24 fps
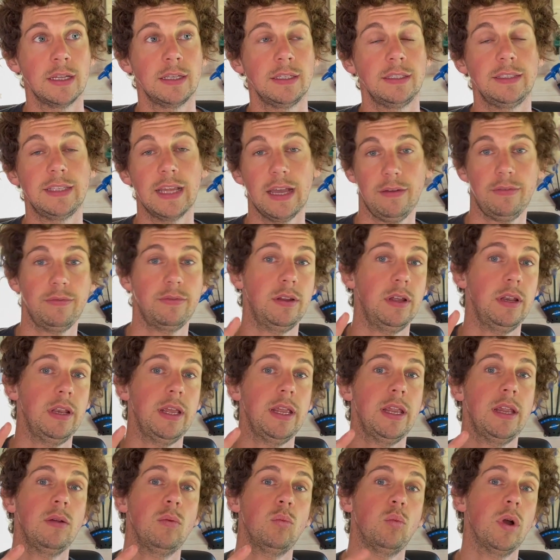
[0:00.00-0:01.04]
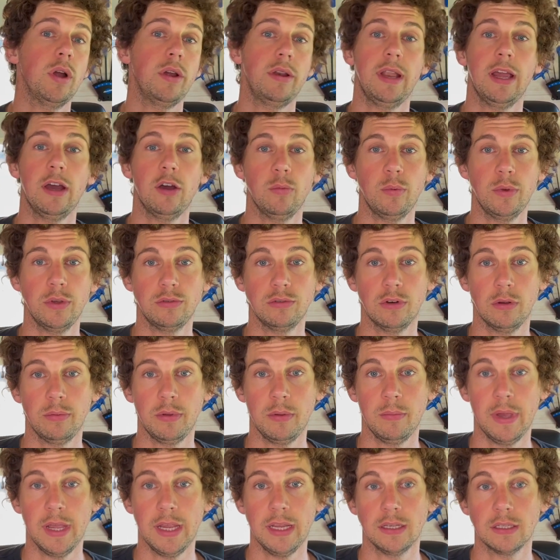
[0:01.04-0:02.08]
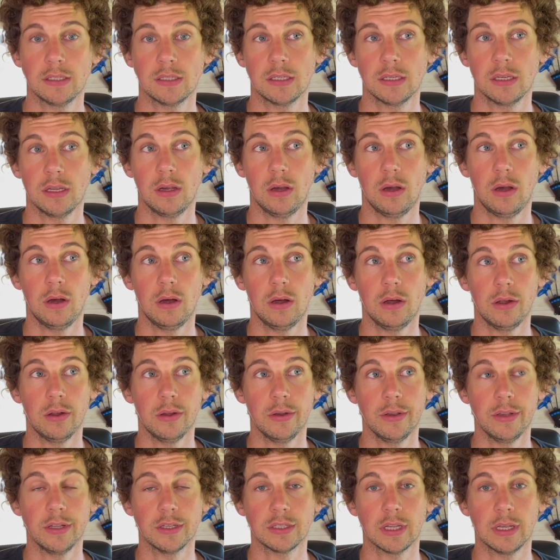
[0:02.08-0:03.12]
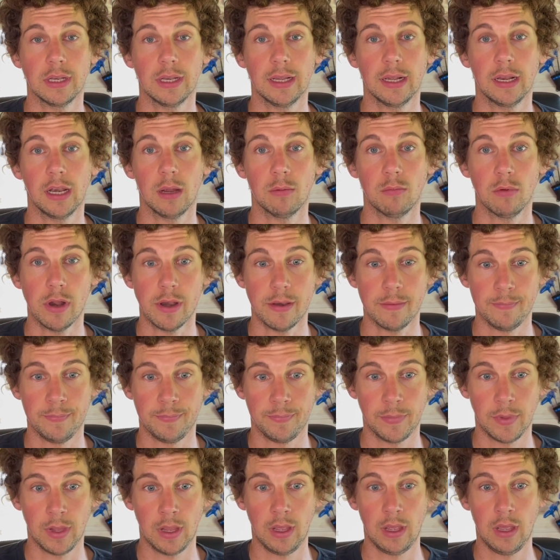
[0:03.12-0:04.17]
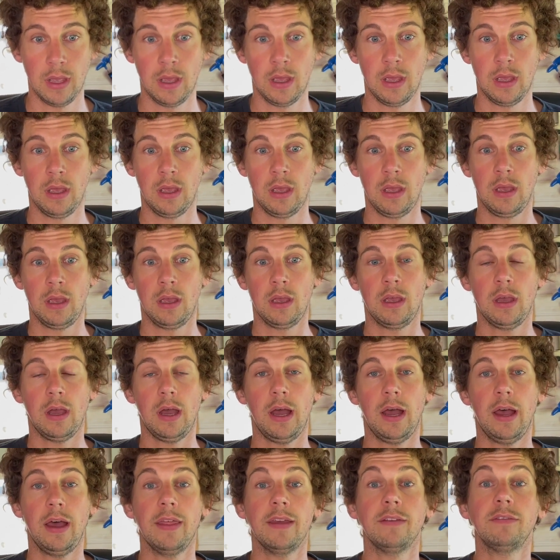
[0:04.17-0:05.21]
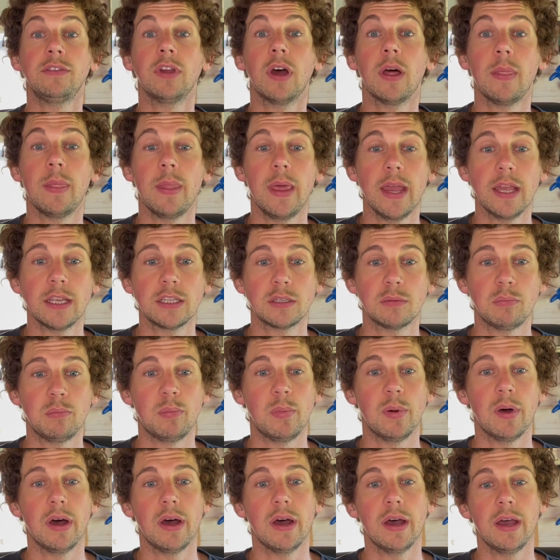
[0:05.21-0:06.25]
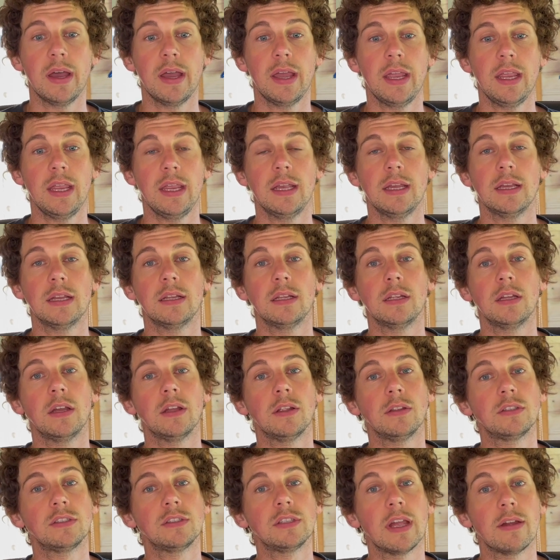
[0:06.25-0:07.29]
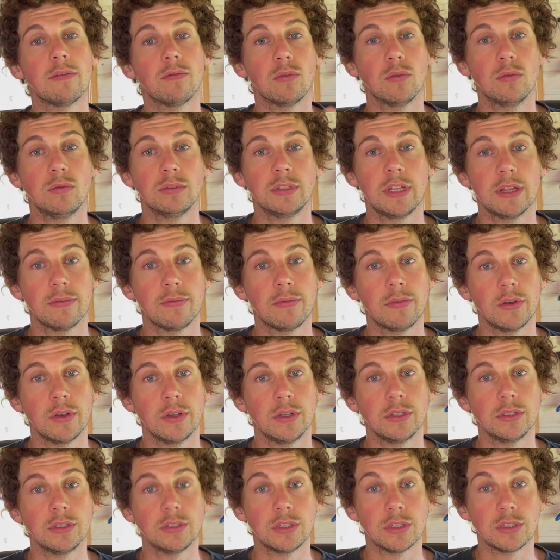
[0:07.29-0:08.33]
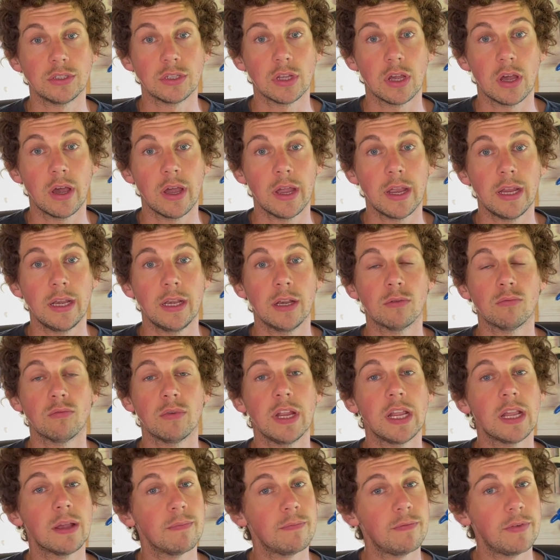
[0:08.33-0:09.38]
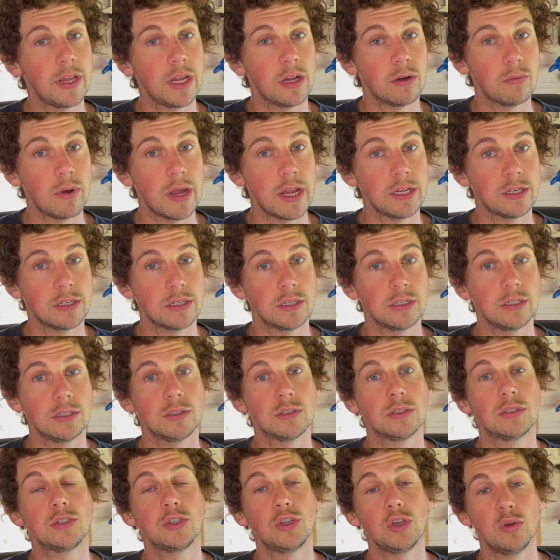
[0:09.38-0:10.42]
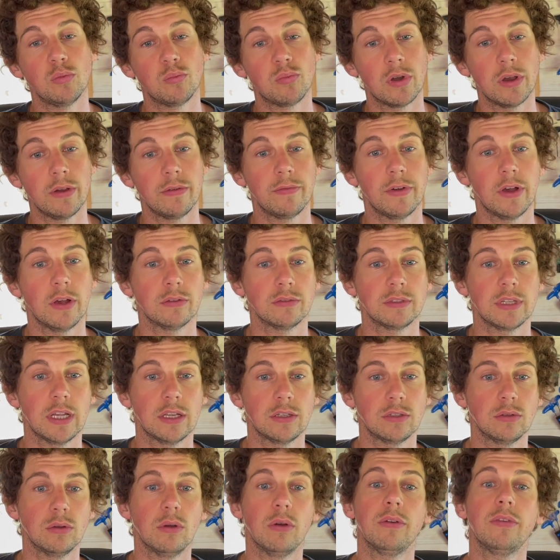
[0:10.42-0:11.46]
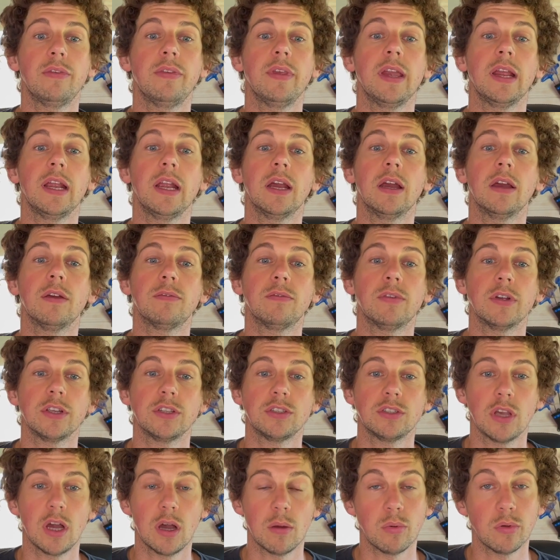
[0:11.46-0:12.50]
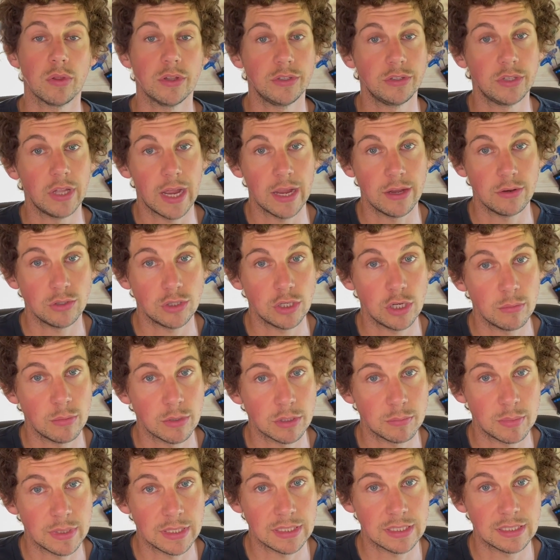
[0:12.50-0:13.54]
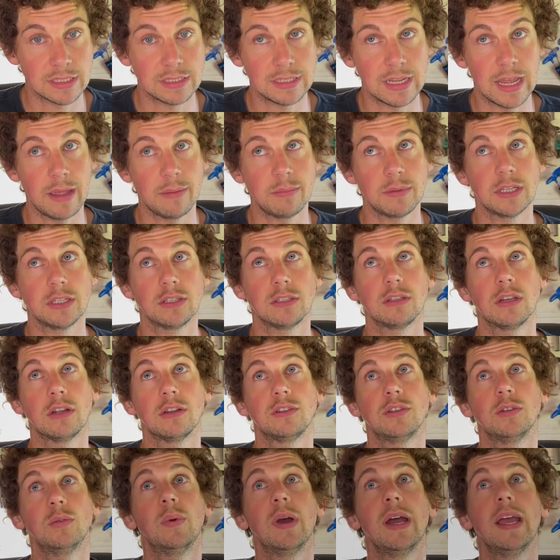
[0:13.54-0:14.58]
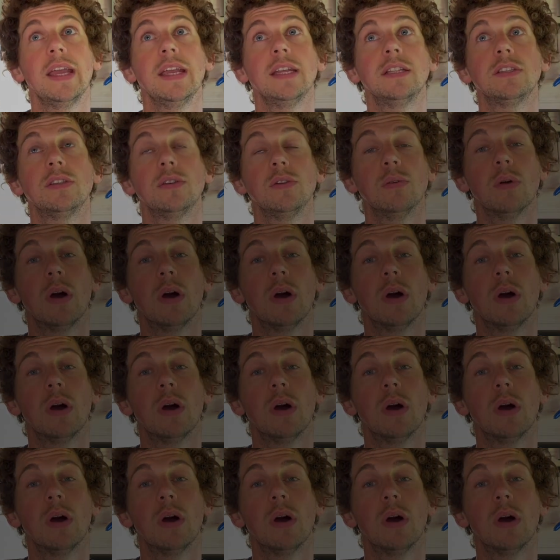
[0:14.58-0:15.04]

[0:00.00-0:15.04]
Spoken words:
Definitely won't help you drop your mates on the Sunday club run. They've done this by several different design reconfigurations, tube profiles, that sort of thing. For example, the down tube has been stepped in such a way to